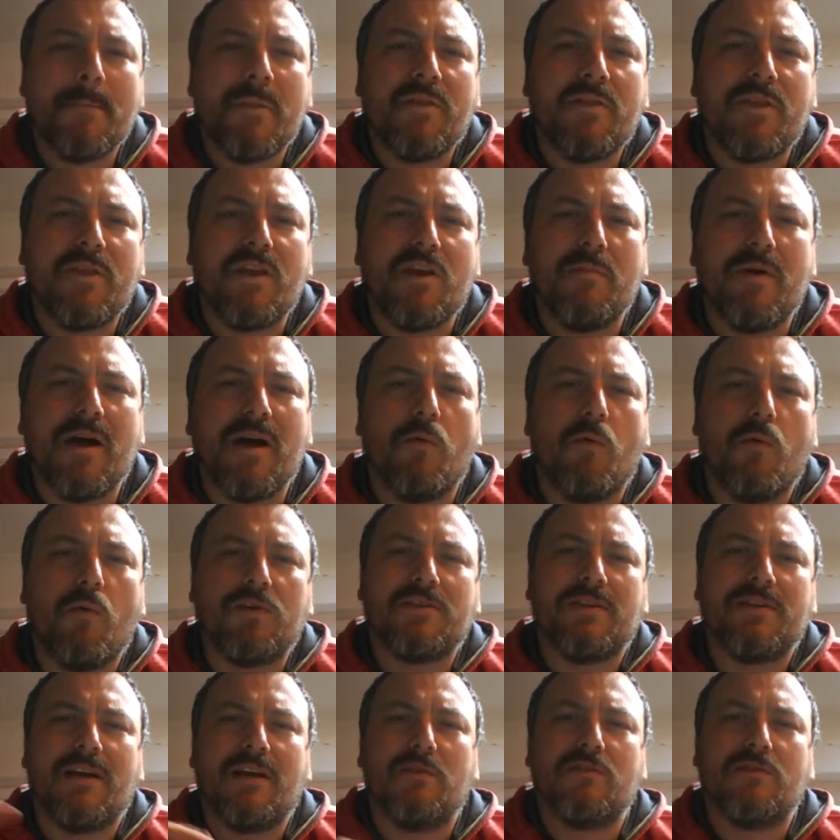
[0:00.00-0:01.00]
Think about what
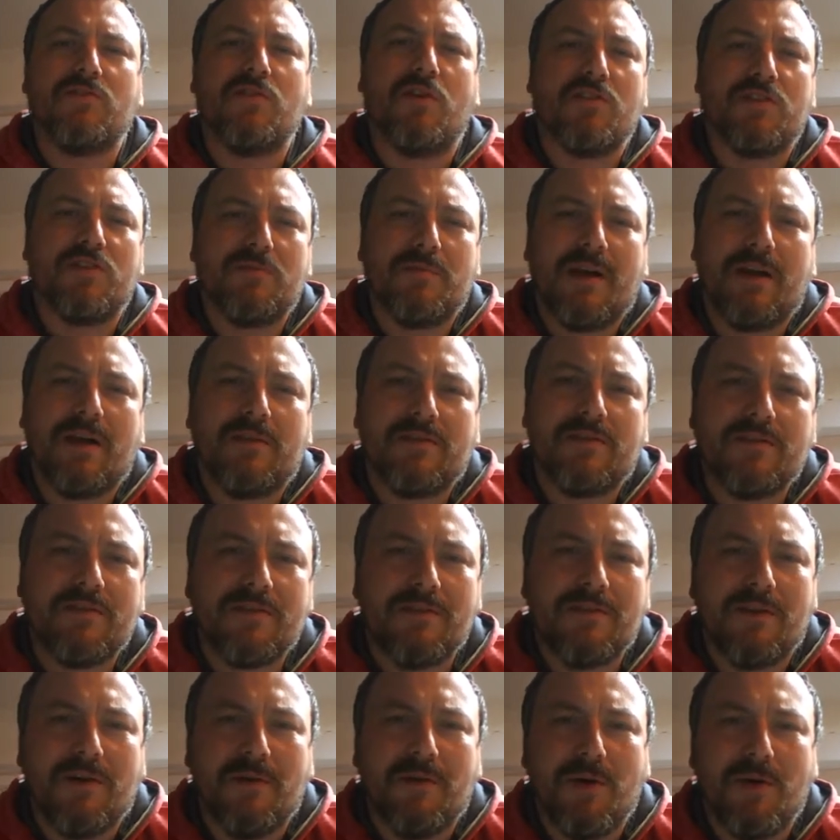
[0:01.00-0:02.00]
I talked about
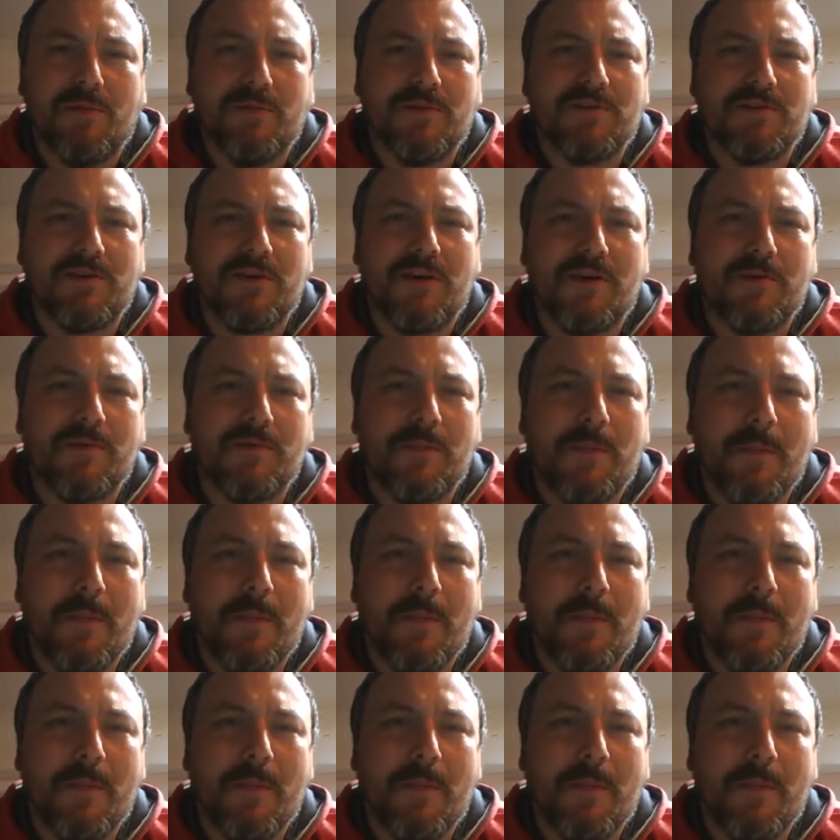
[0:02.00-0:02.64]
a moment ago.